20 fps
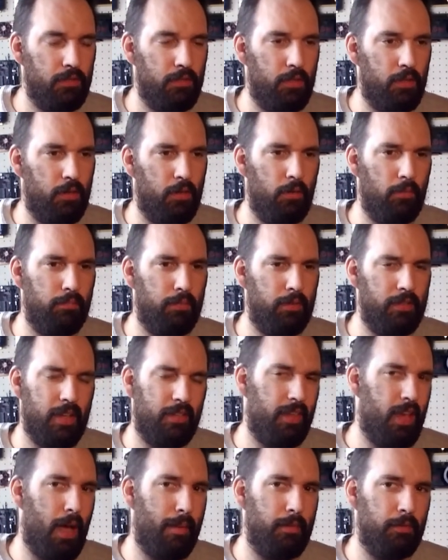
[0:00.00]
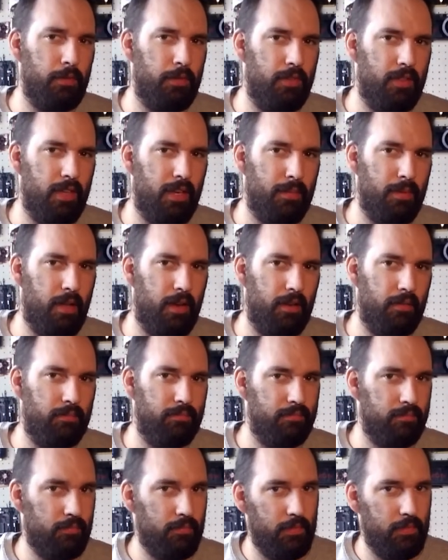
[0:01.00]
So put down in the comments what you think about it.
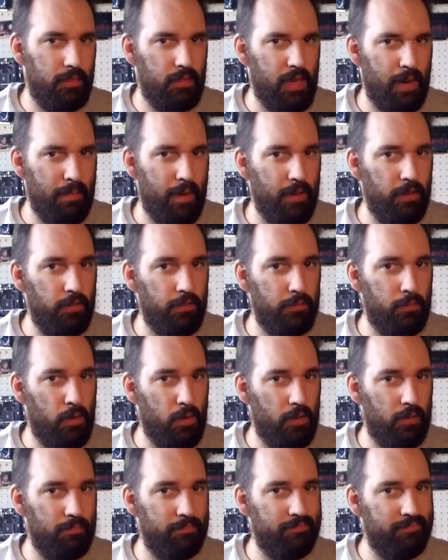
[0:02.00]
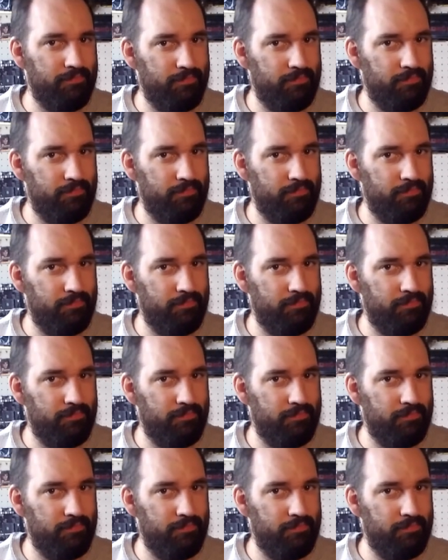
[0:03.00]
I might do some more.